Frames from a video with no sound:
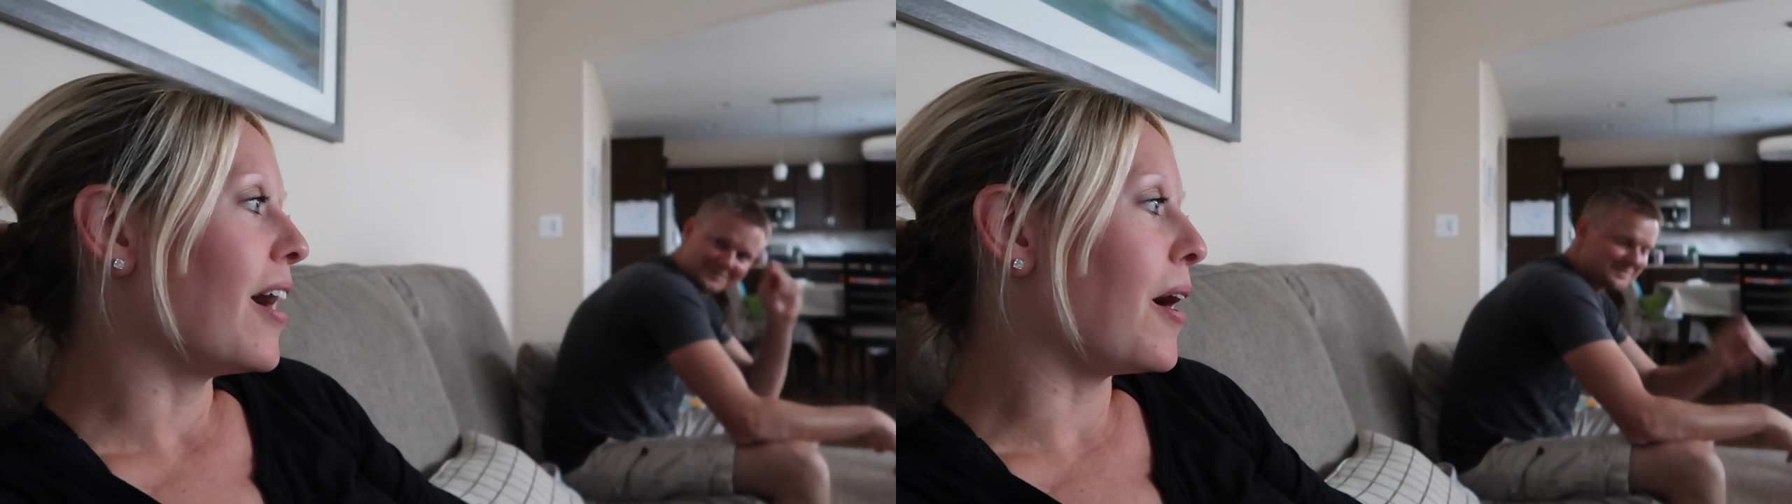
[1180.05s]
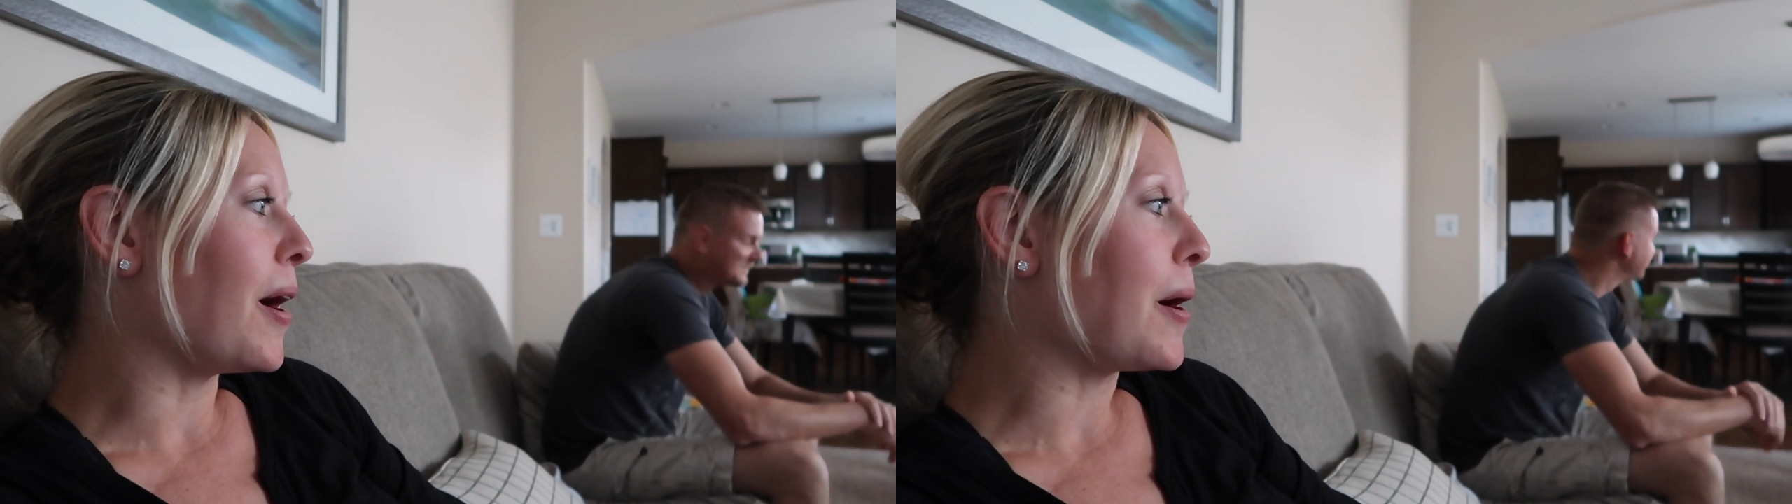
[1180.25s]

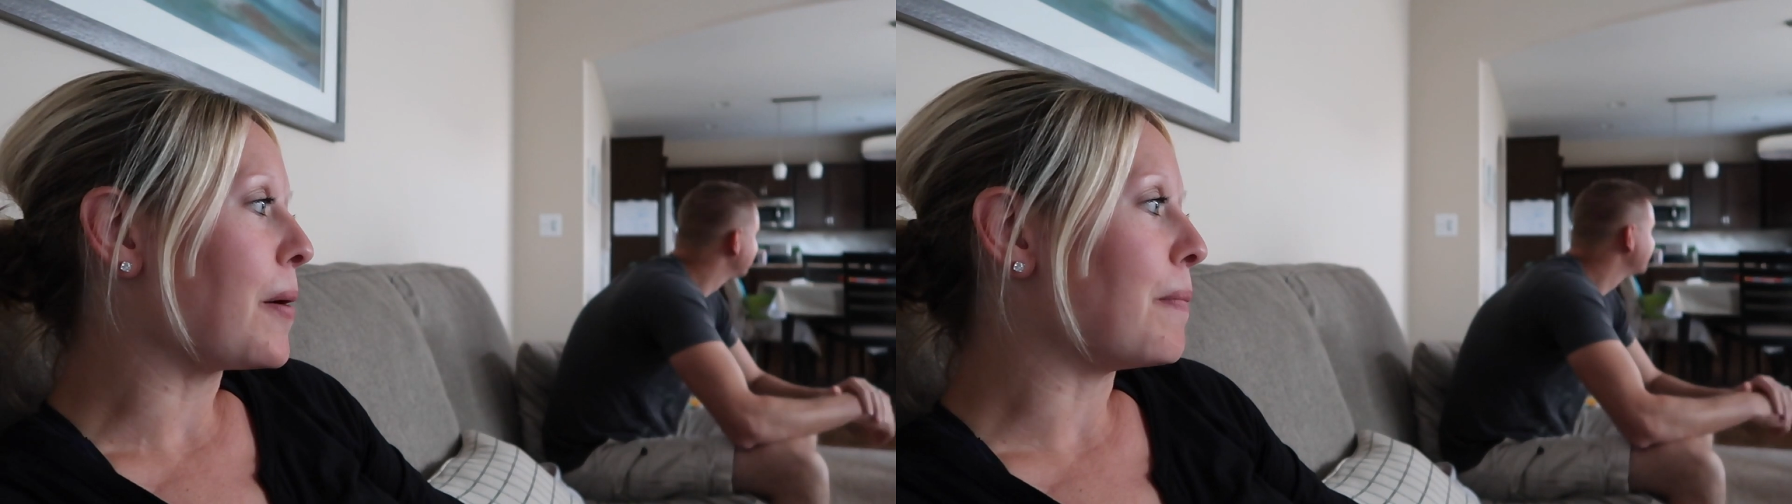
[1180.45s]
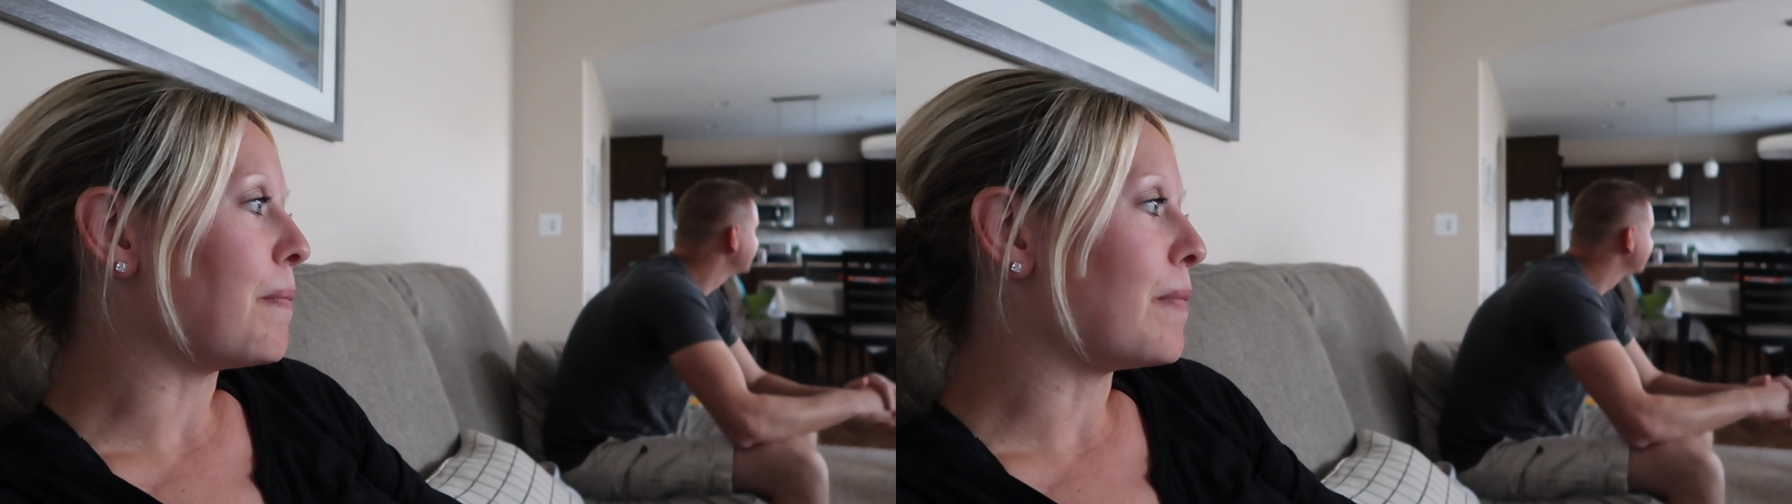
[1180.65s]

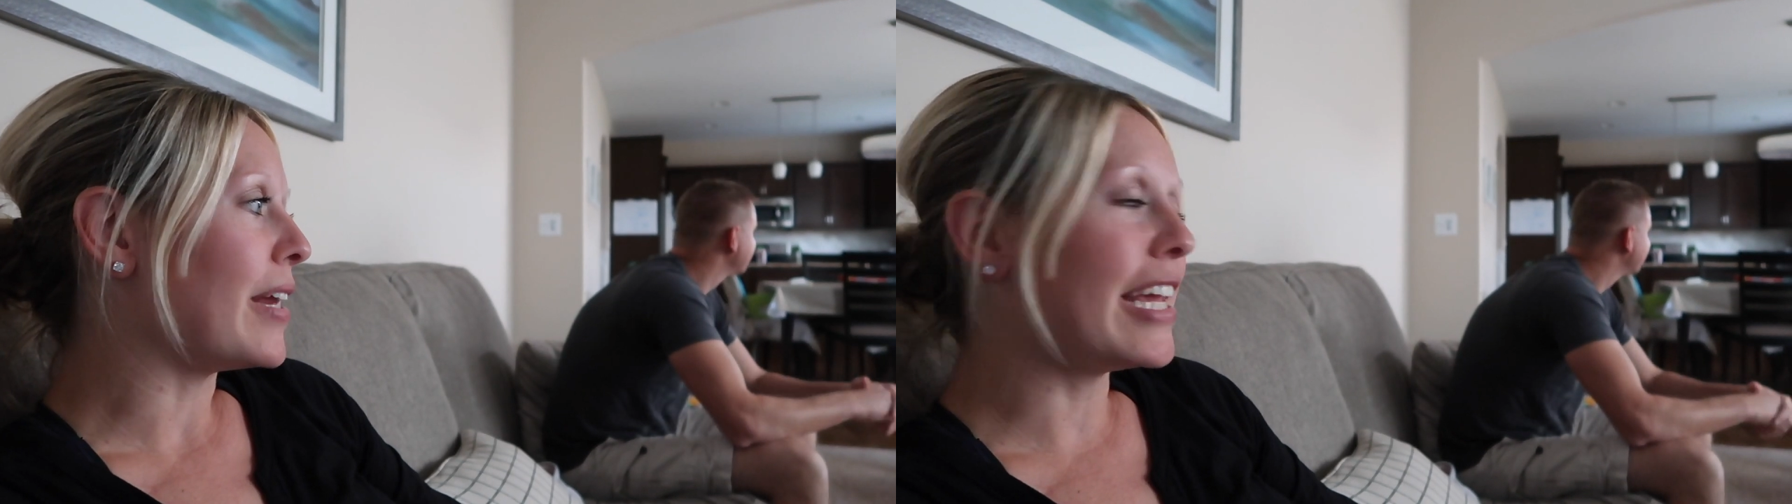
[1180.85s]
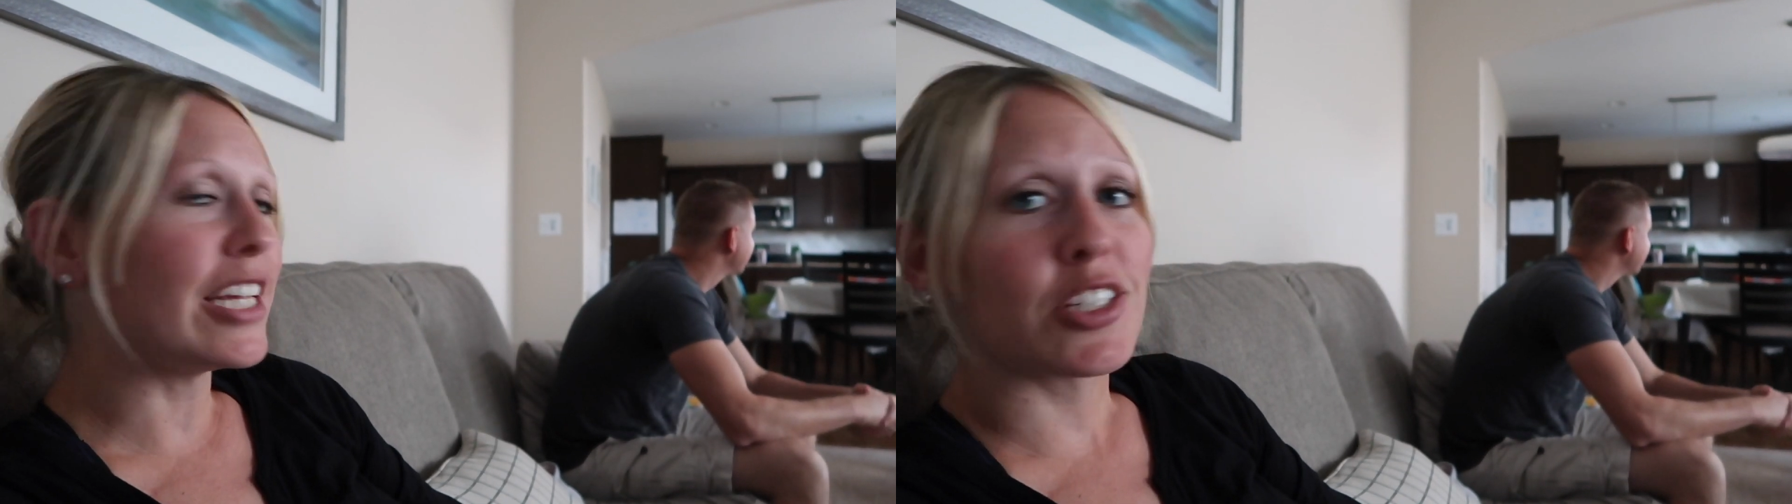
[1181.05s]
And
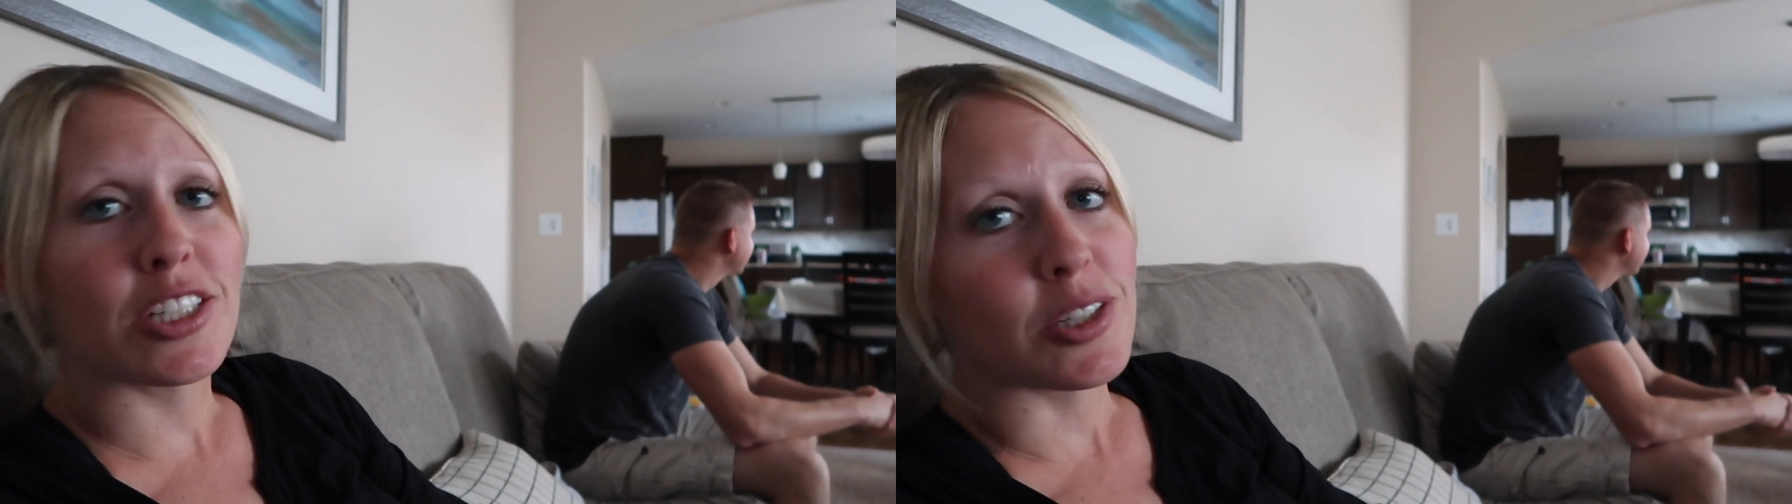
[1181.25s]
he's just